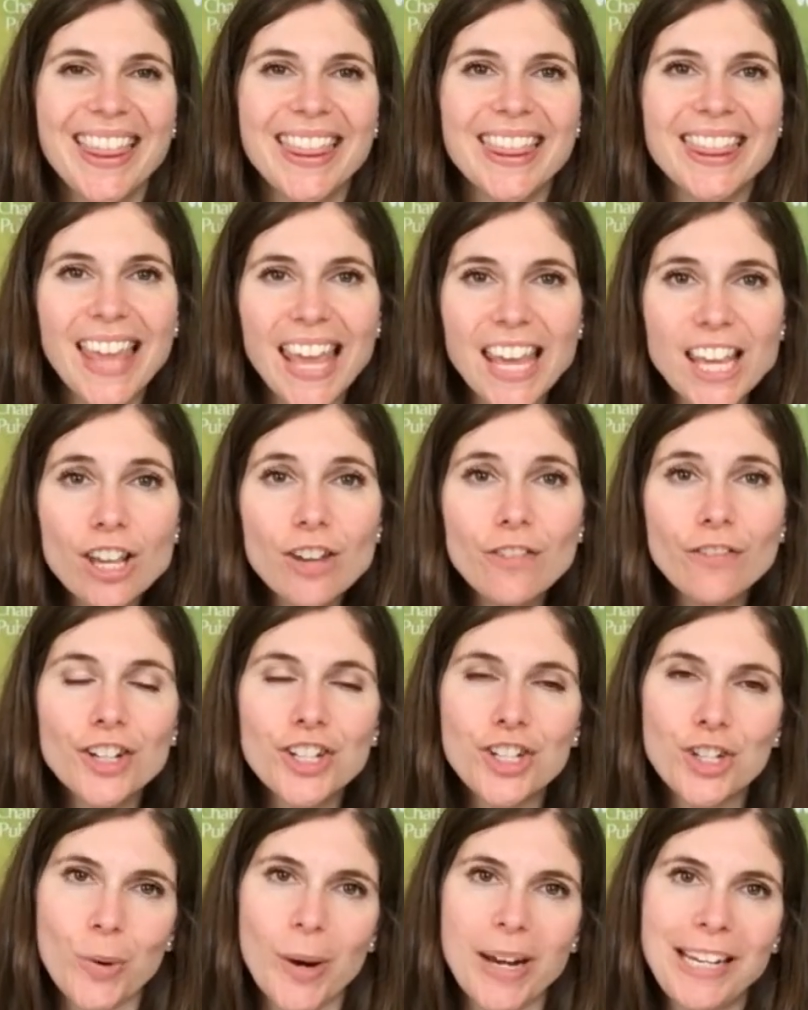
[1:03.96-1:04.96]
Thank you for
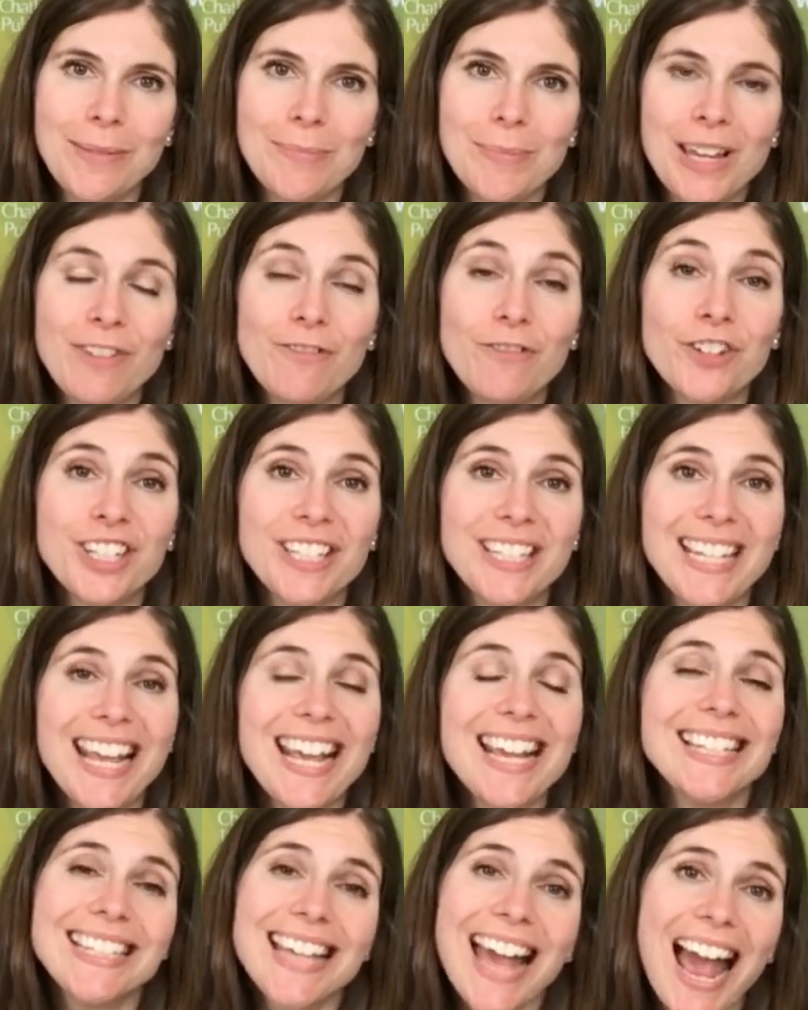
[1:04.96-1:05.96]
joining me for
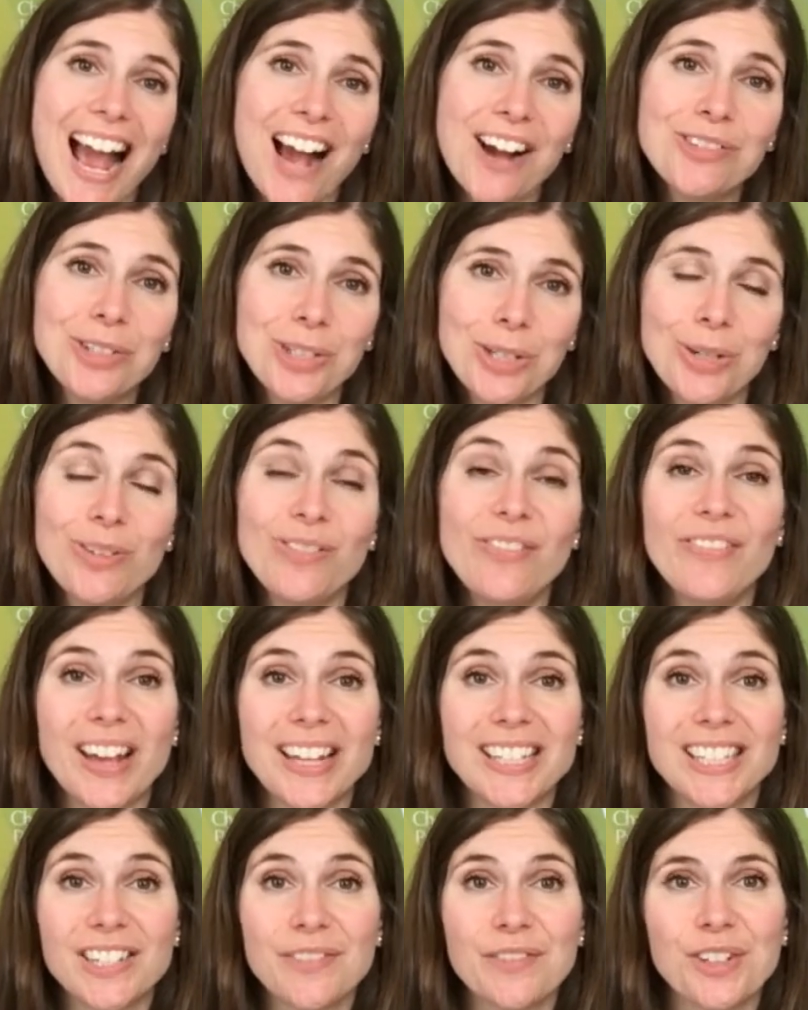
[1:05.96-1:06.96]
today's How-To
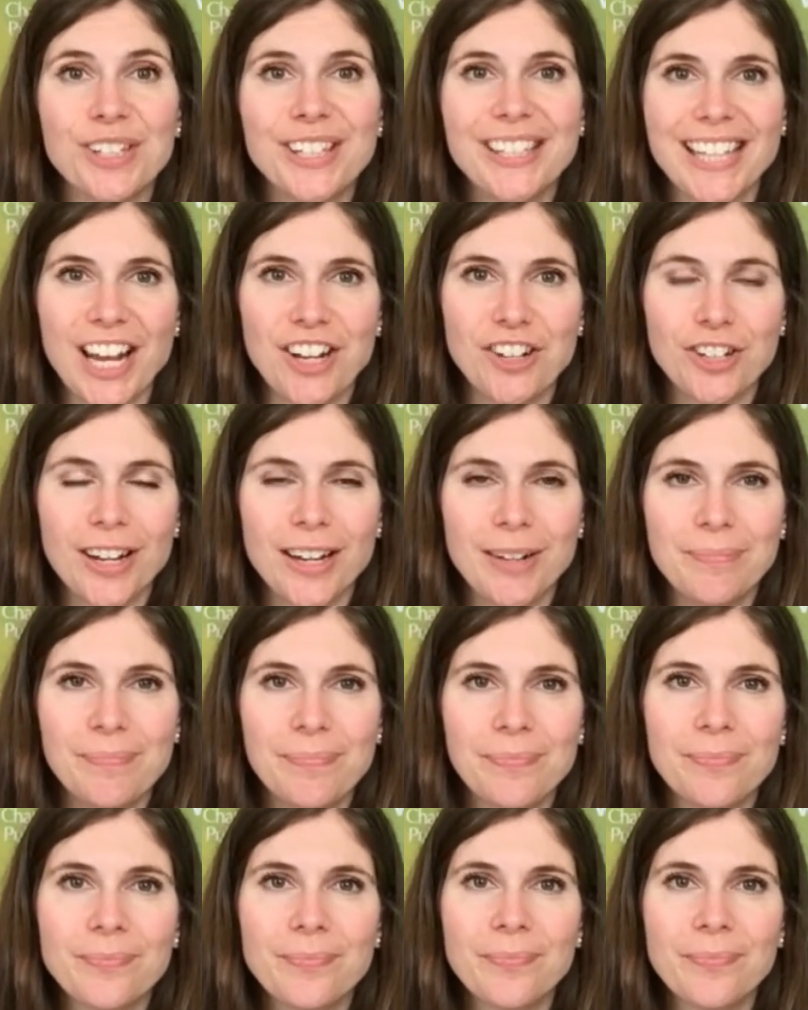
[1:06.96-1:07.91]
Festival session.